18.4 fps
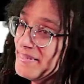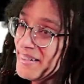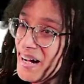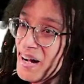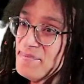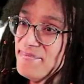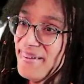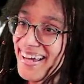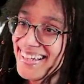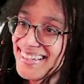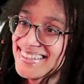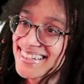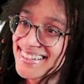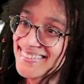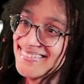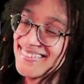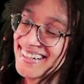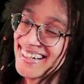Amazing
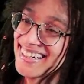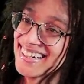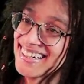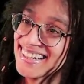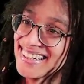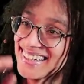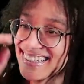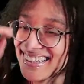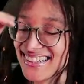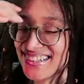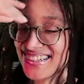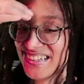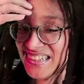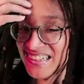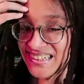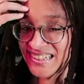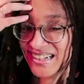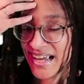work.
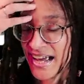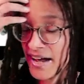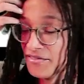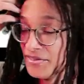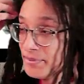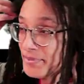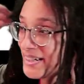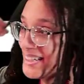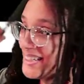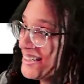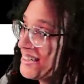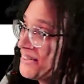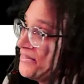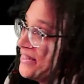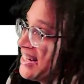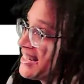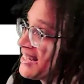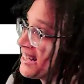Everybody did
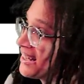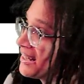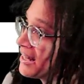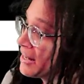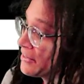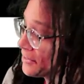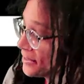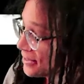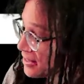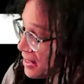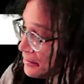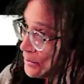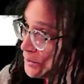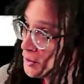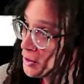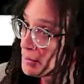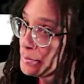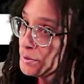amazing. I'll just double,
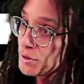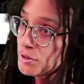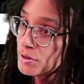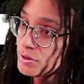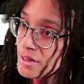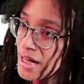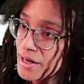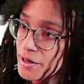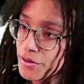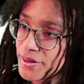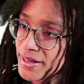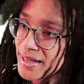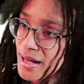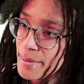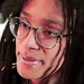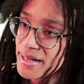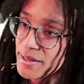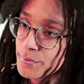triple... I don't think... I
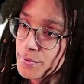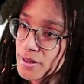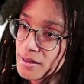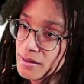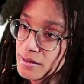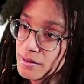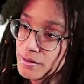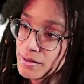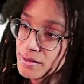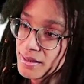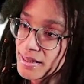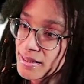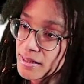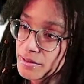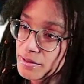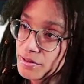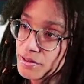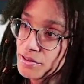mean, it's a
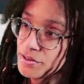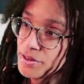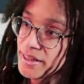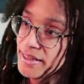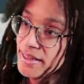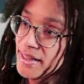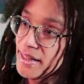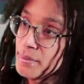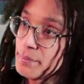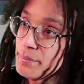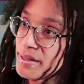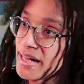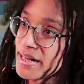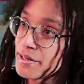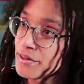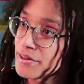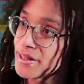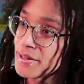little too late now, but I
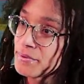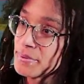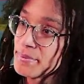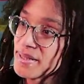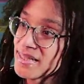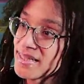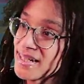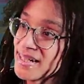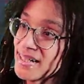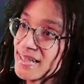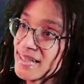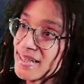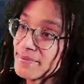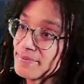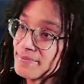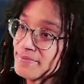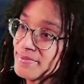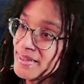don't think we missed anything.
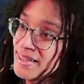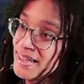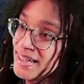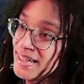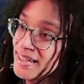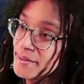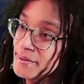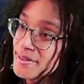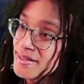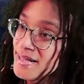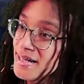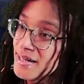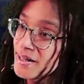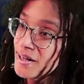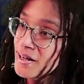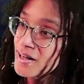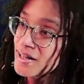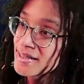Wasn't that
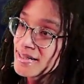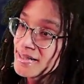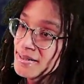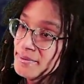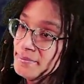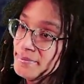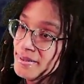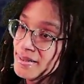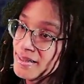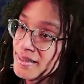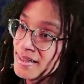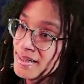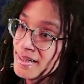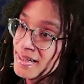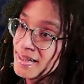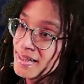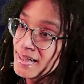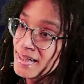awesome?
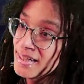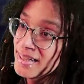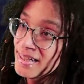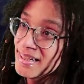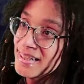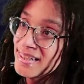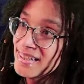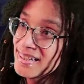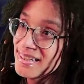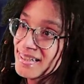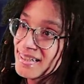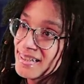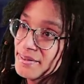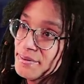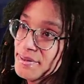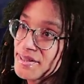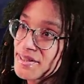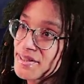It
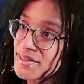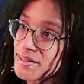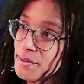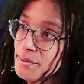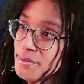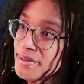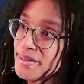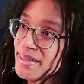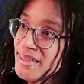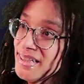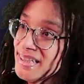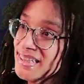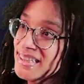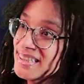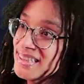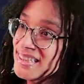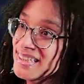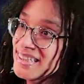was so
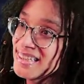good.